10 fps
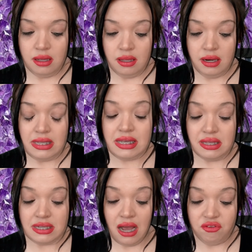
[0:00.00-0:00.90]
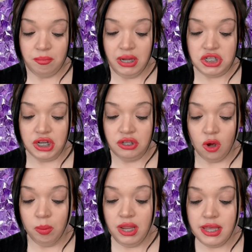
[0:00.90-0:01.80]
And I say this affirmation:
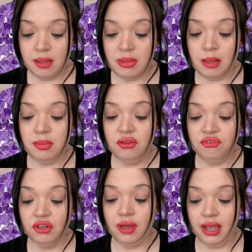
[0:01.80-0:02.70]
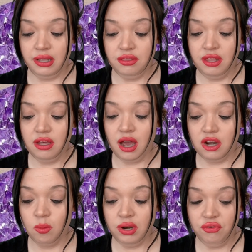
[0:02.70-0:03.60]
nobody can make me feel anything I
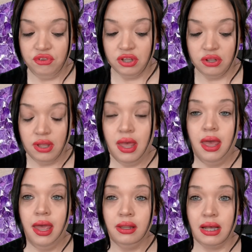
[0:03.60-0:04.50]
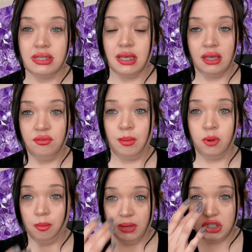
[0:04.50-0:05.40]
don't want to feel unless I give them
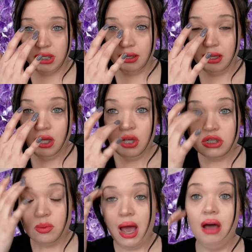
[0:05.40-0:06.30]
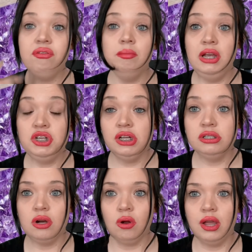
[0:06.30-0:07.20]
permission. So
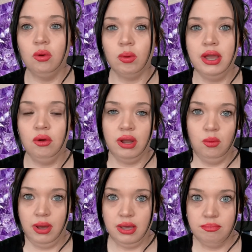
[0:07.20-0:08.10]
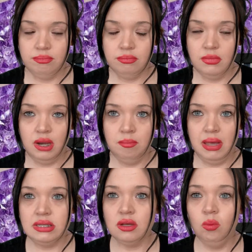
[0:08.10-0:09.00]
affirmations are a great, great way, an
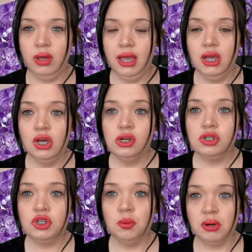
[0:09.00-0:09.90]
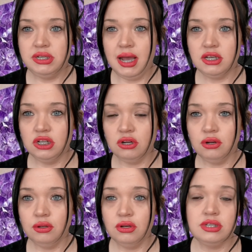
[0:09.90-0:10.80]
amazing way to protect
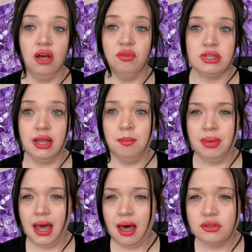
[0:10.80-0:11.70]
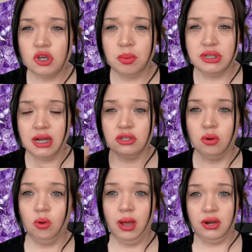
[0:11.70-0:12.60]
yourself as an empath, to protect your
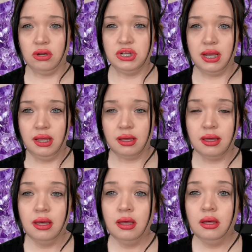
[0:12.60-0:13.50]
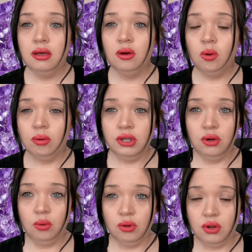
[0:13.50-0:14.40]
whole energetic, you
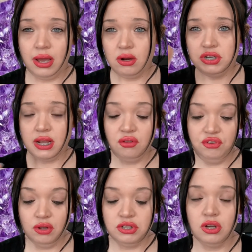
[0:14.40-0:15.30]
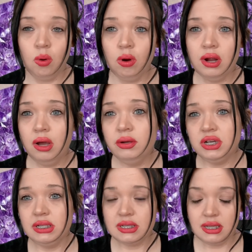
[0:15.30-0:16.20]
know, your energetic field and your aura, which I
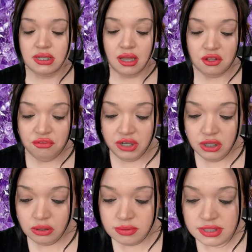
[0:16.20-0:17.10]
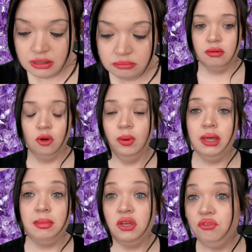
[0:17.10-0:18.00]
discuss in other videos. No one
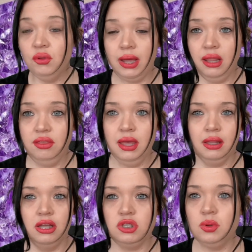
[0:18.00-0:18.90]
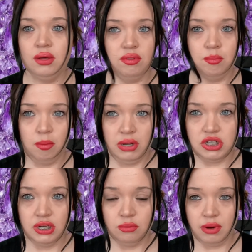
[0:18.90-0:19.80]
can make you feel anything unless you give them
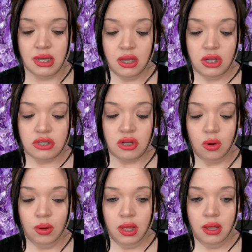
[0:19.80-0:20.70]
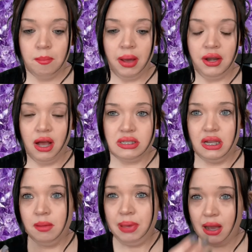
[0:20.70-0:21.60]
permission, right? So by not
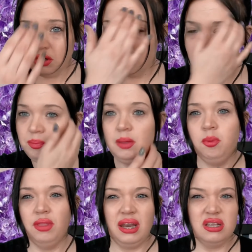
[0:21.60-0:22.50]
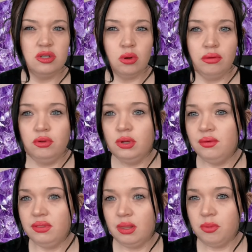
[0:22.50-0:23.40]
setting boundaries with people, that is sort of you
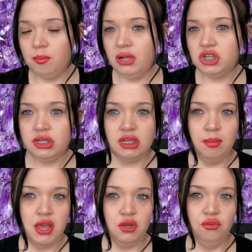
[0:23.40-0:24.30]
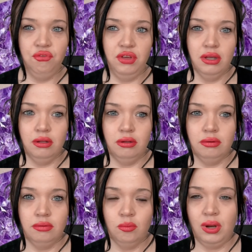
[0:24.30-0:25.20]
giving them permission to make you
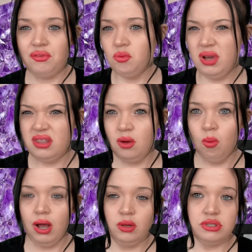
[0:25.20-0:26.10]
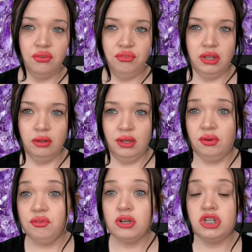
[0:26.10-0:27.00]
feel whatever way they want you to feel, even
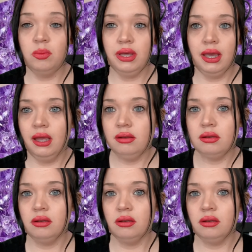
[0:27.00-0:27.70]
if they're doing it